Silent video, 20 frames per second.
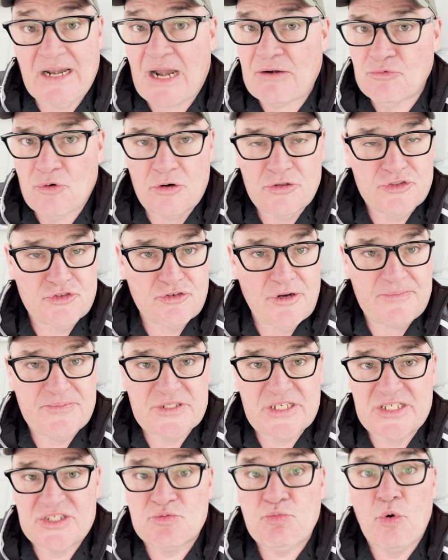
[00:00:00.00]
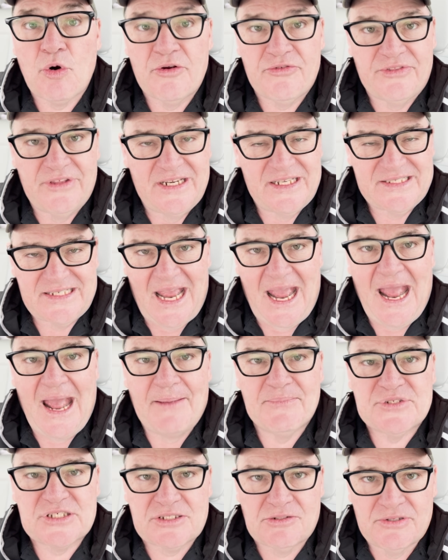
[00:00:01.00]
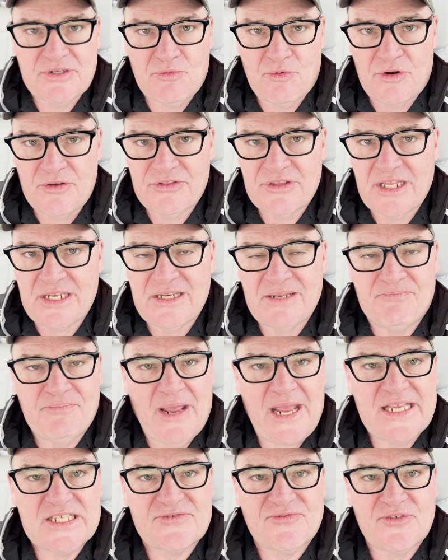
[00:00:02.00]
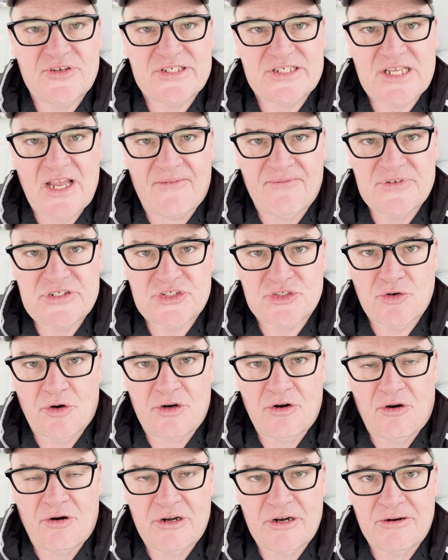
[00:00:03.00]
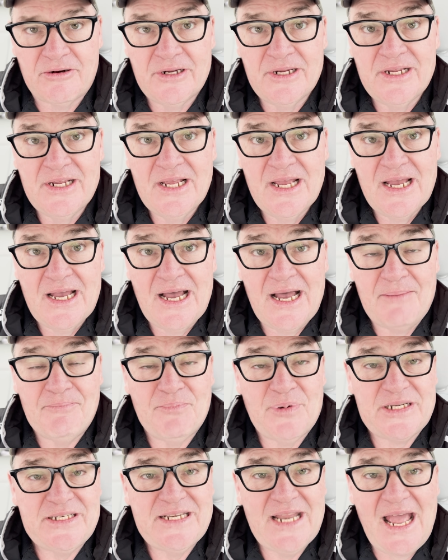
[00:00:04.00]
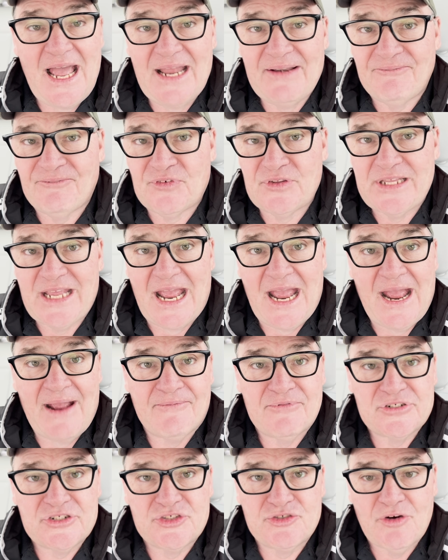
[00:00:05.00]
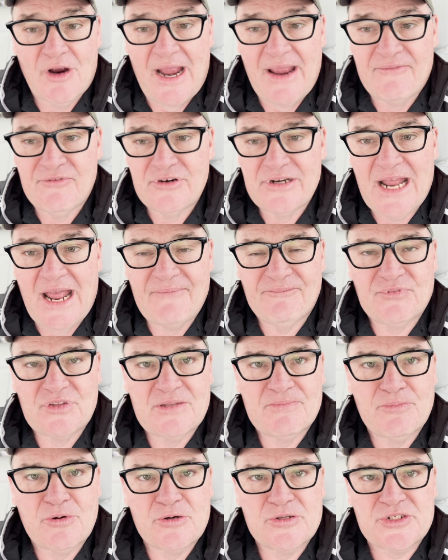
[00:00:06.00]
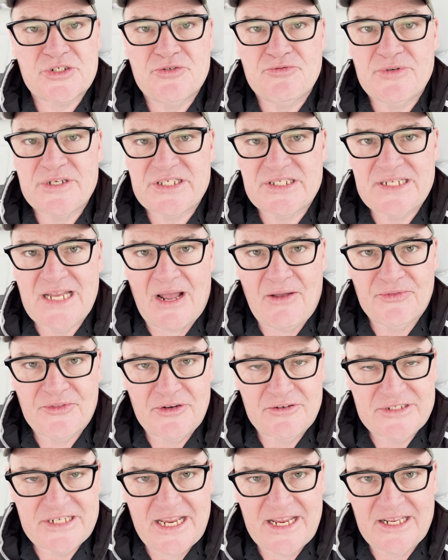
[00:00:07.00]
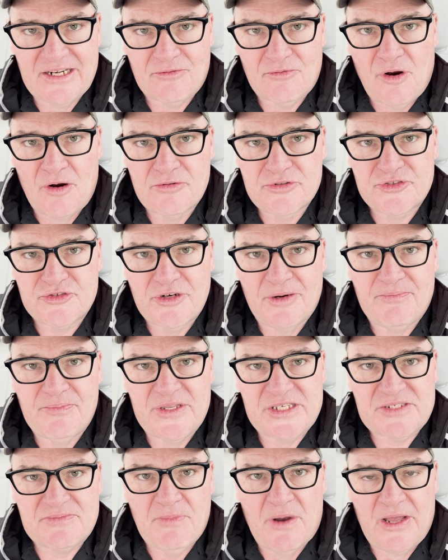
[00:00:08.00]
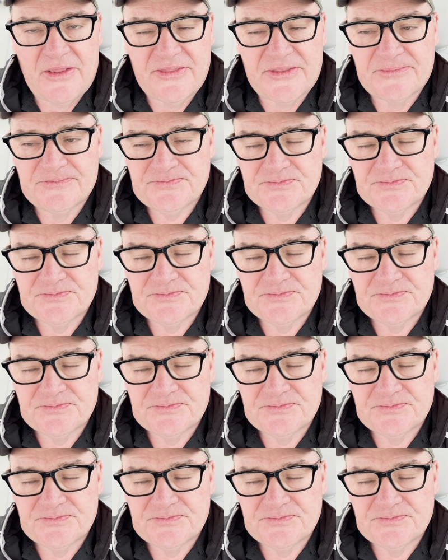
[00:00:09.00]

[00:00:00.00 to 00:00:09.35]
On road trips, it's worth it. It's absolutely worth it. It pays for itself in short order, but not for the average driver, not for the person who isn't out there taking a road trip this month.